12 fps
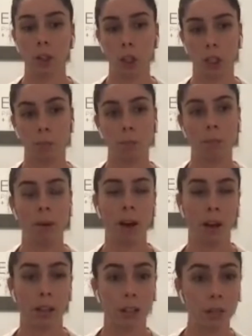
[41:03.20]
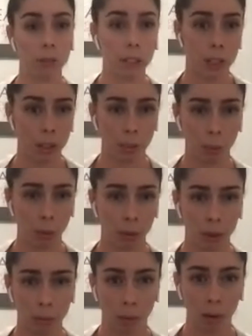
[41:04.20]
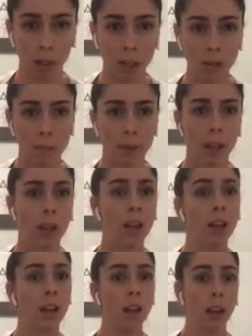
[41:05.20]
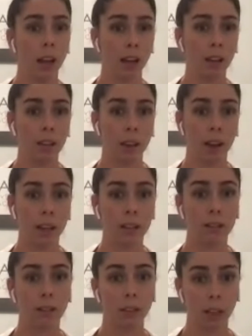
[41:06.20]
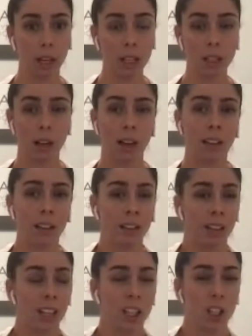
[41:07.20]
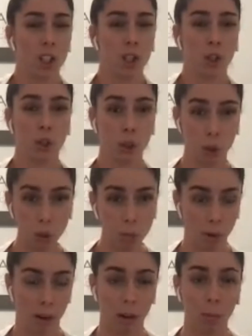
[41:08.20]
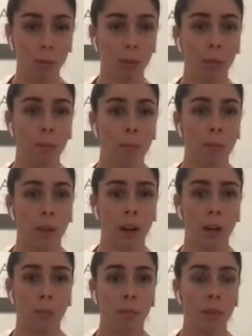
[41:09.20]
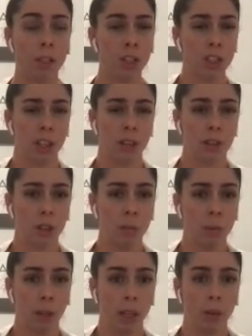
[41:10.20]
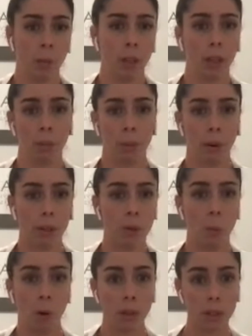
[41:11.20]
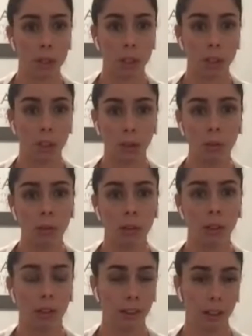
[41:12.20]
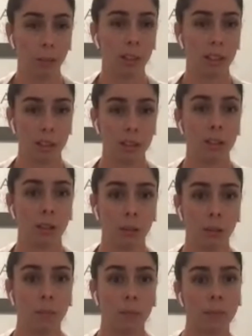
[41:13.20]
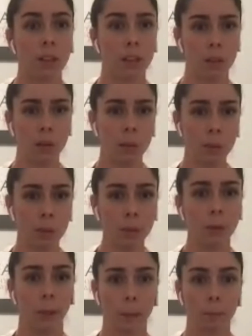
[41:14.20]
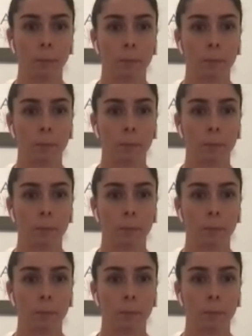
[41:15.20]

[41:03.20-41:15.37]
just passively support your body. And in that case, I think that it's super helpful. It just tells your brain what your body wants to do a little bit easier. So absolutely.